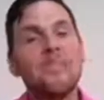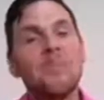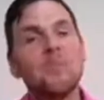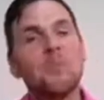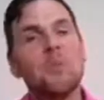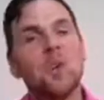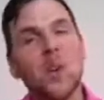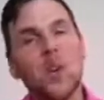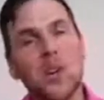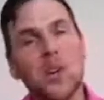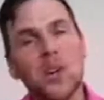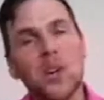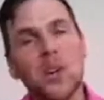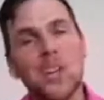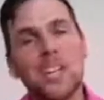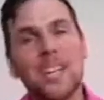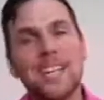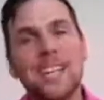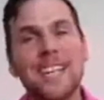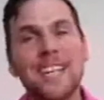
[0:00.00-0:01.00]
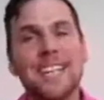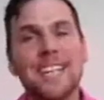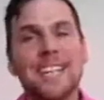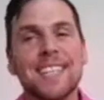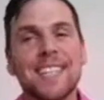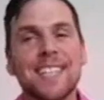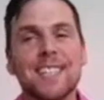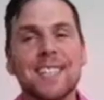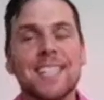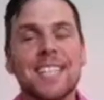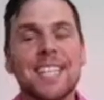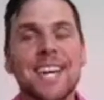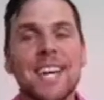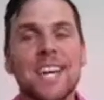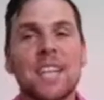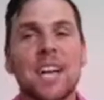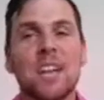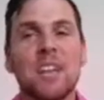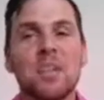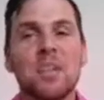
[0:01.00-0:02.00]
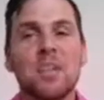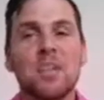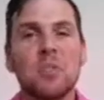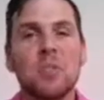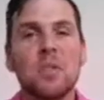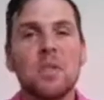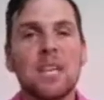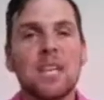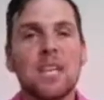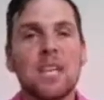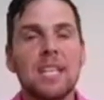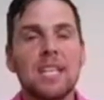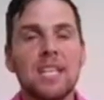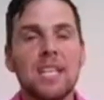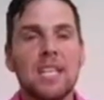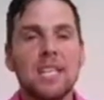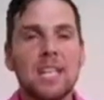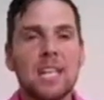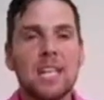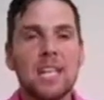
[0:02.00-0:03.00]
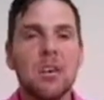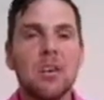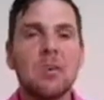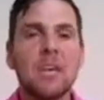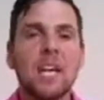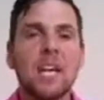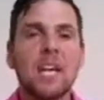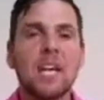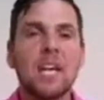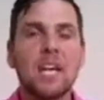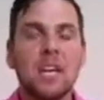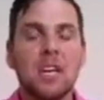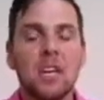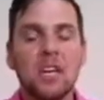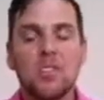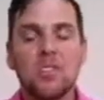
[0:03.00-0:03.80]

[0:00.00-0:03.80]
them earn, $10 a week, and then say, okay,